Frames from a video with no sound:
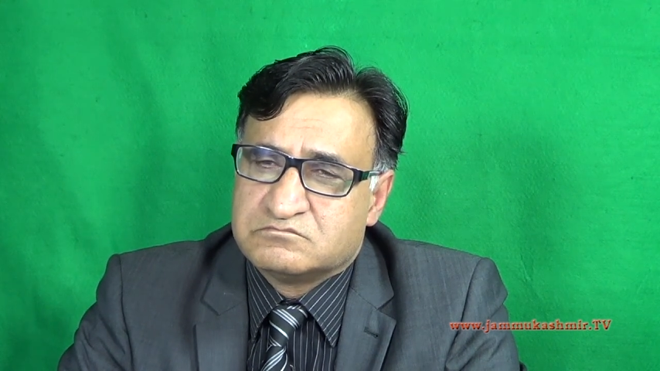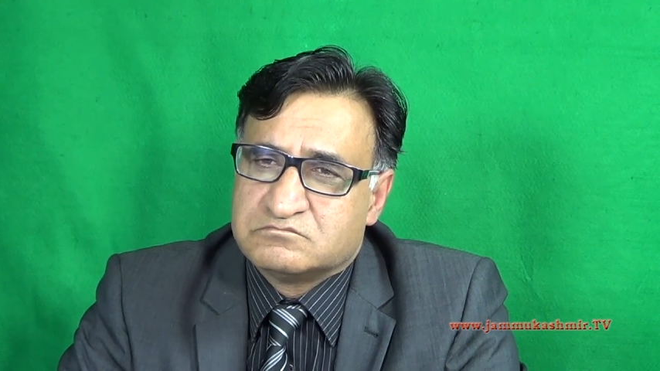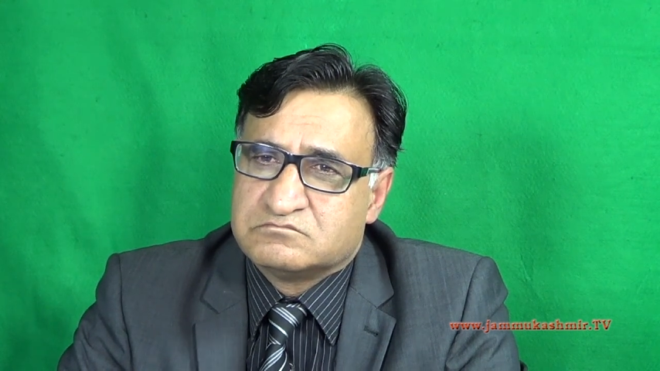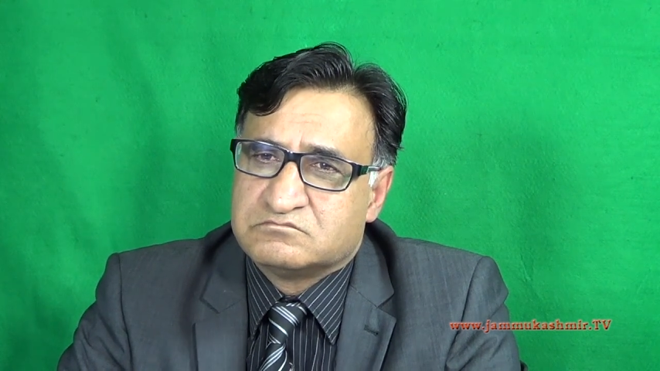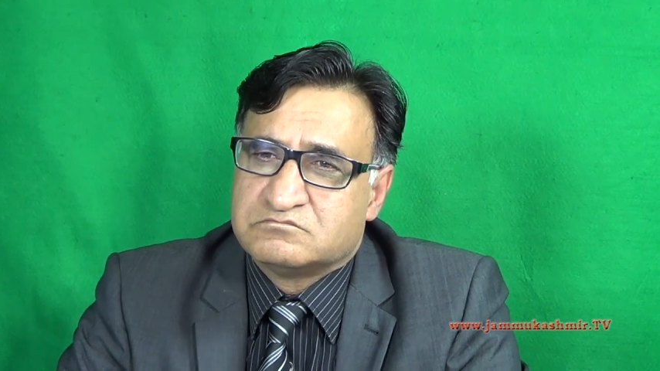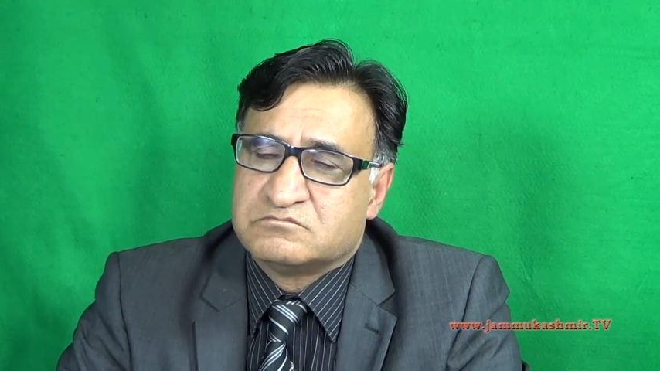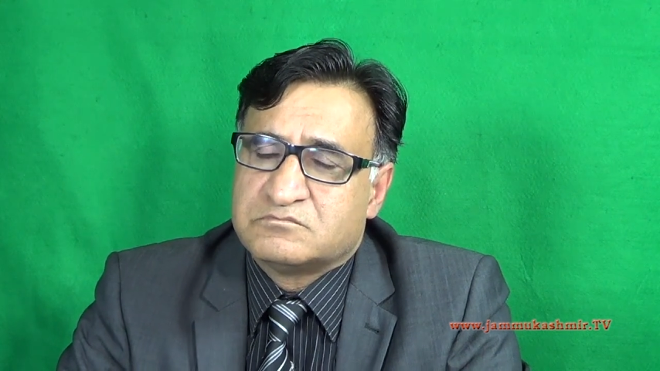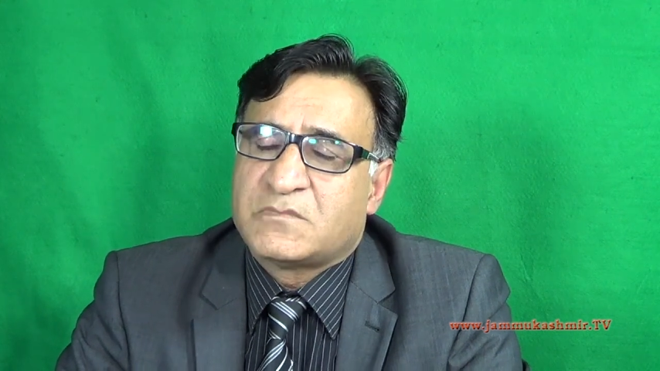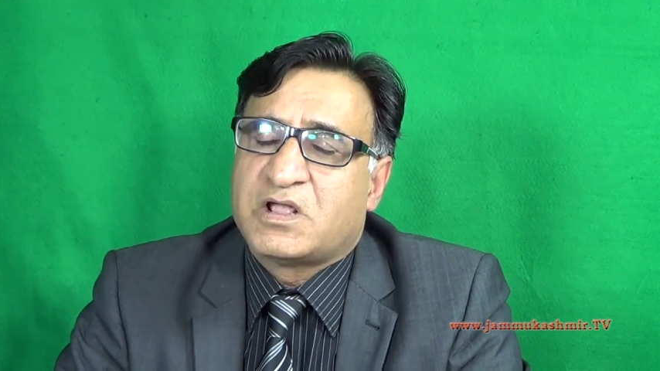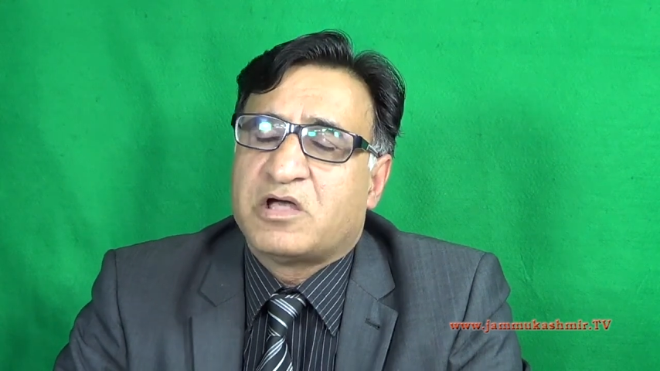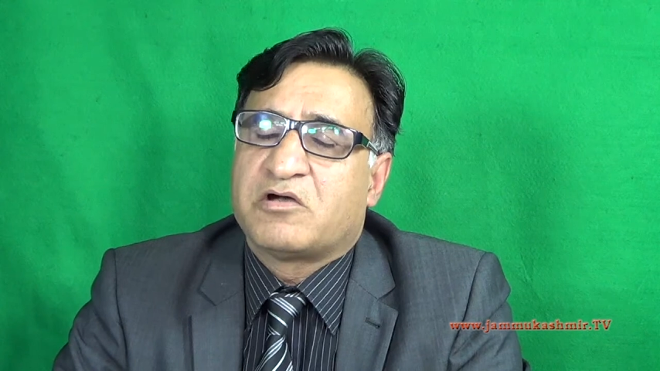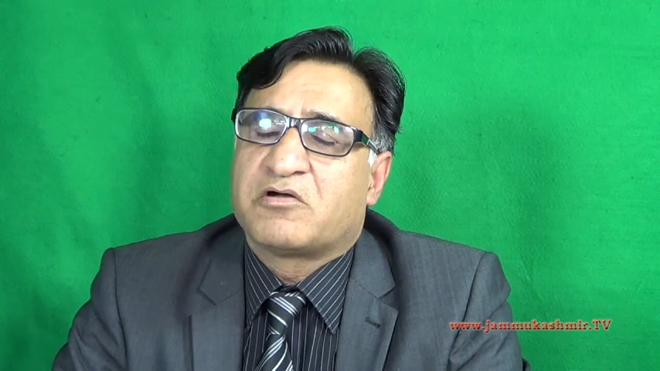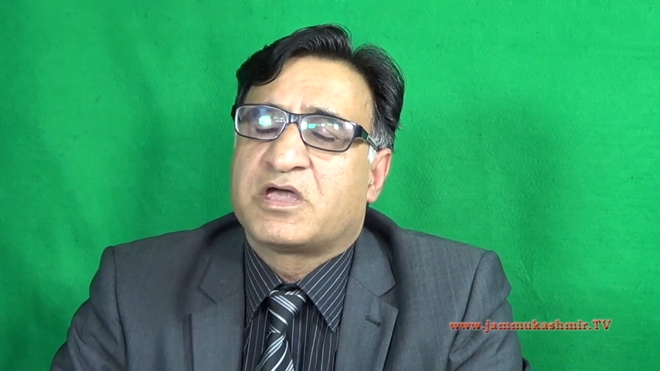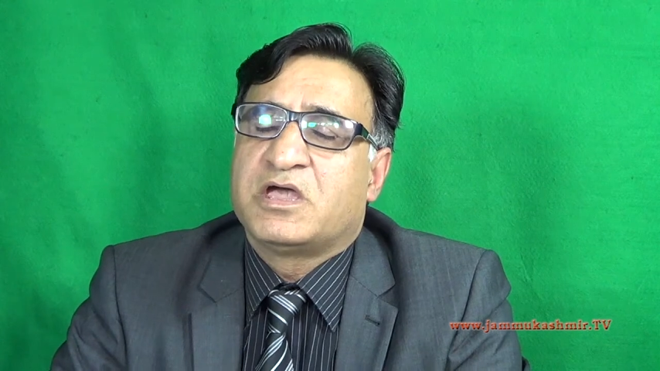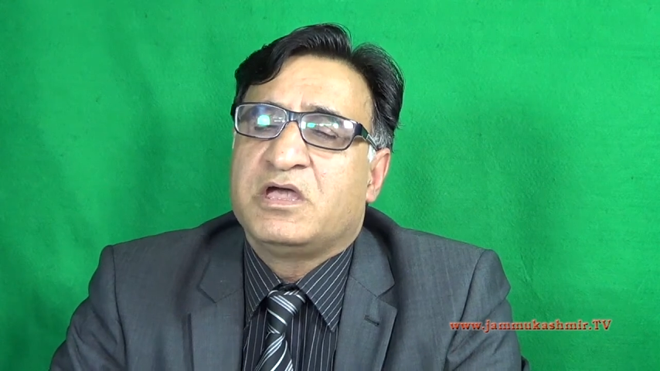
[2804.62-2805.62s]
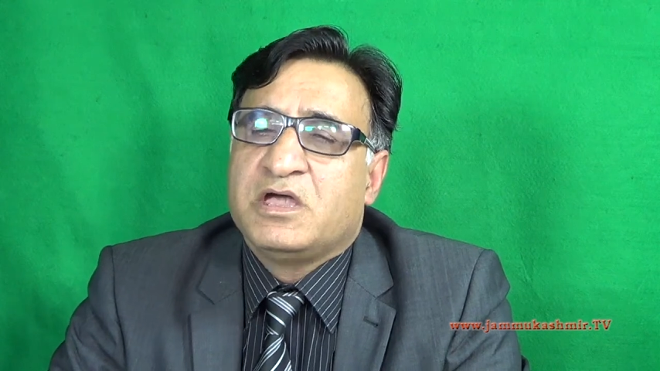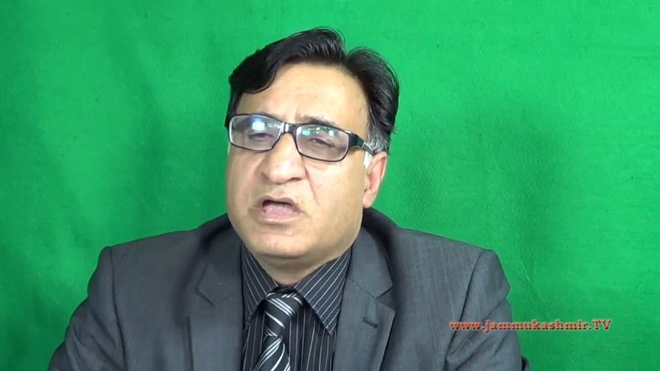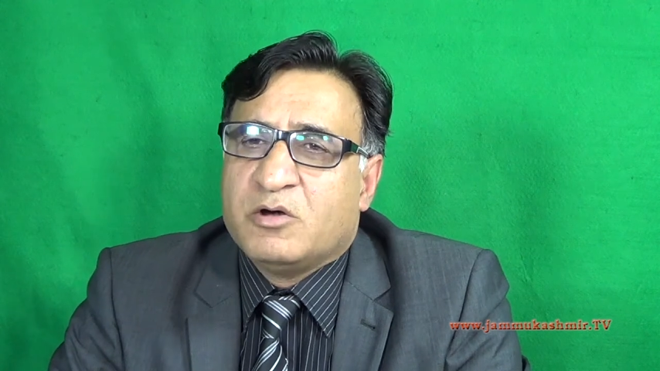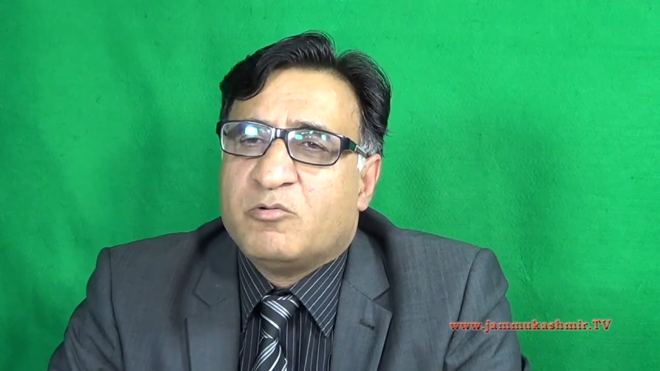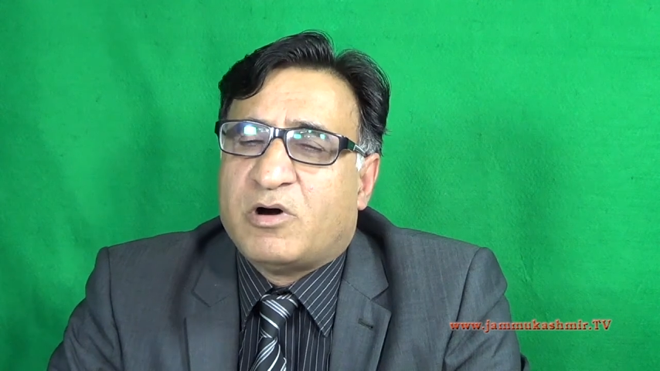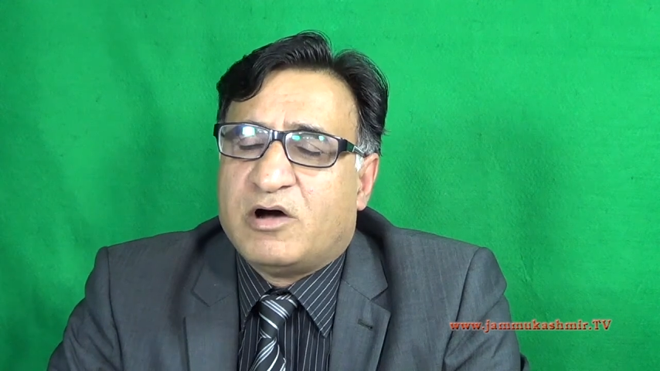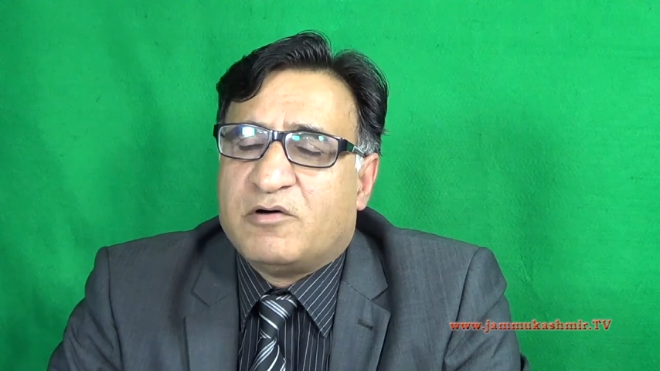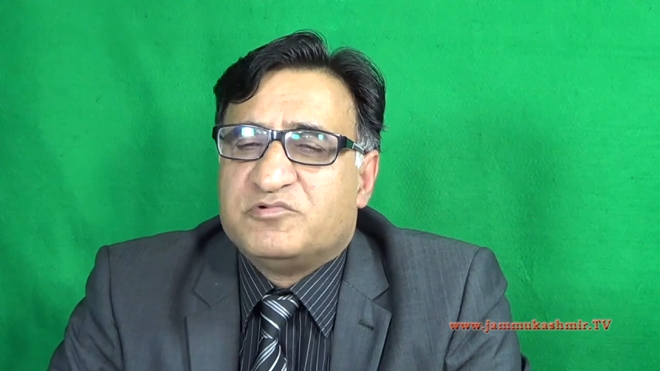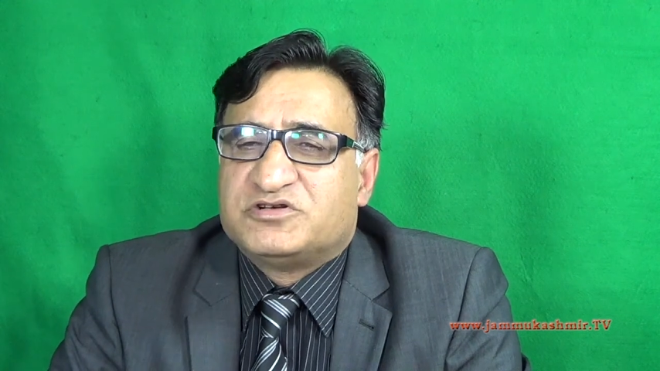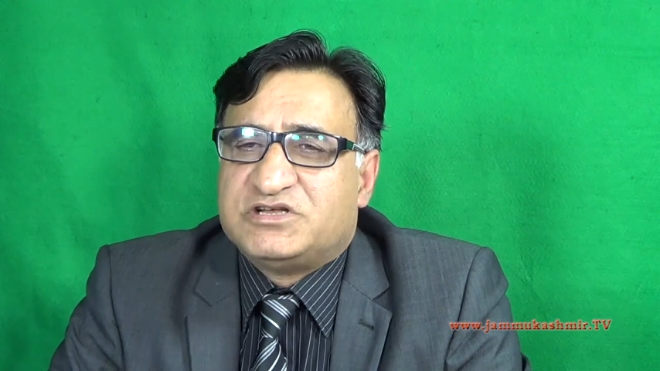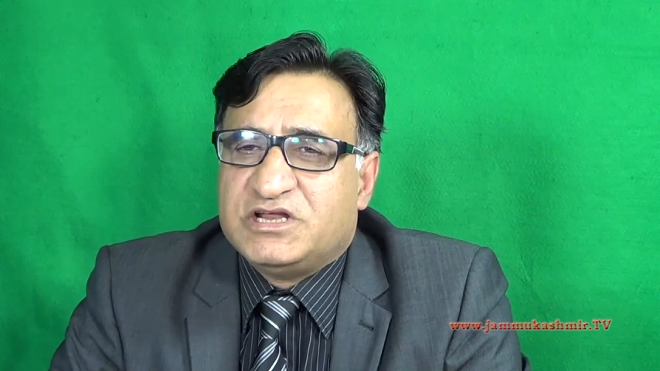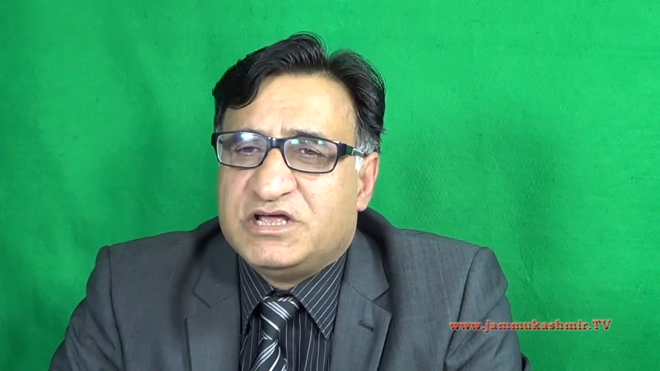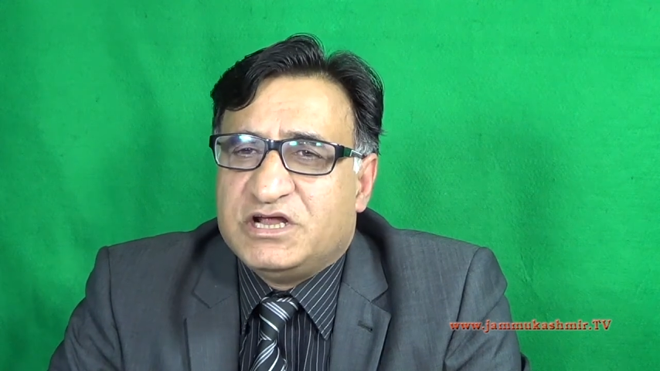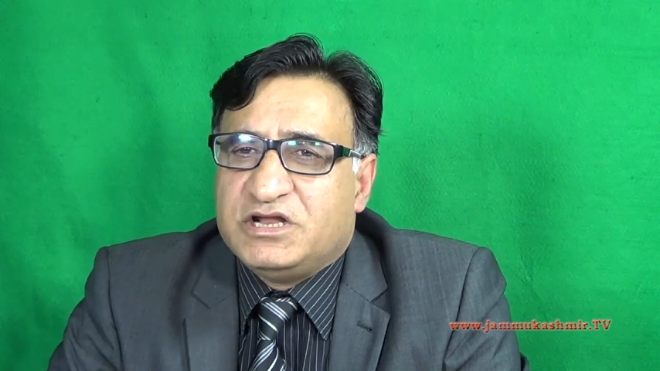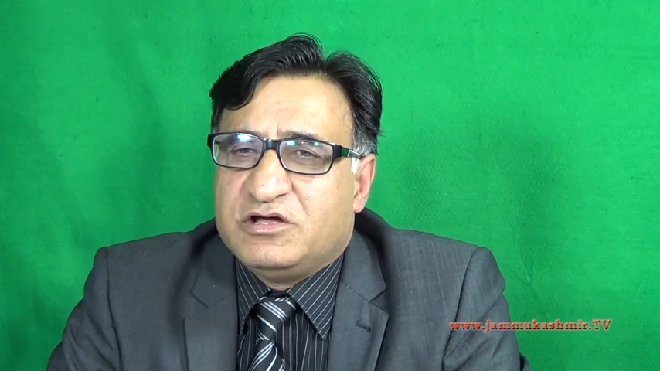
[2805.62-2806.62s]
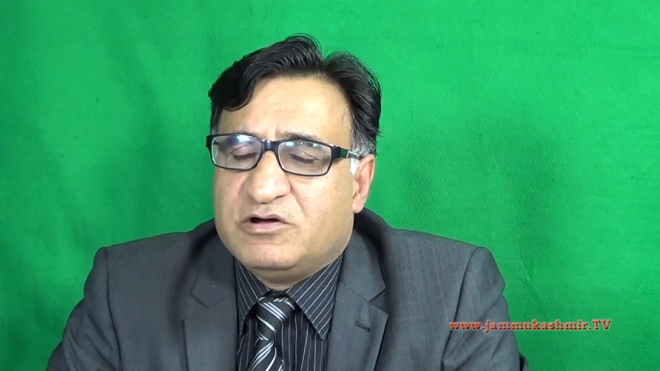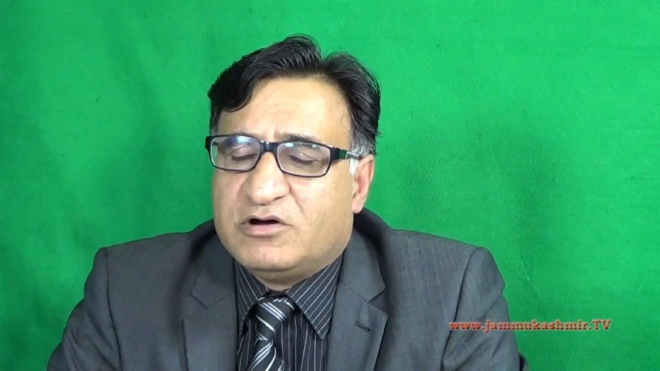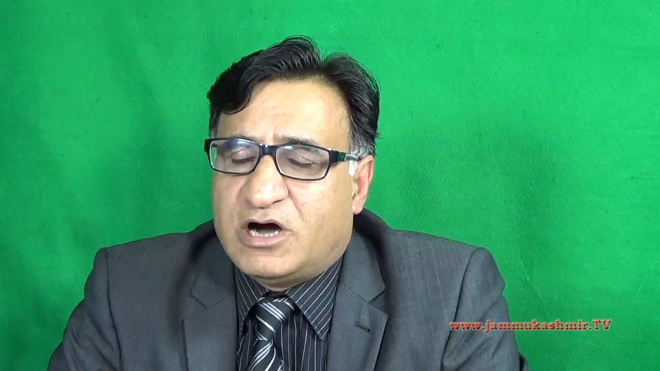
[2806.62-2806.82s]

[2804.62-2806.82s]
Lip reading: Okay. Obviously,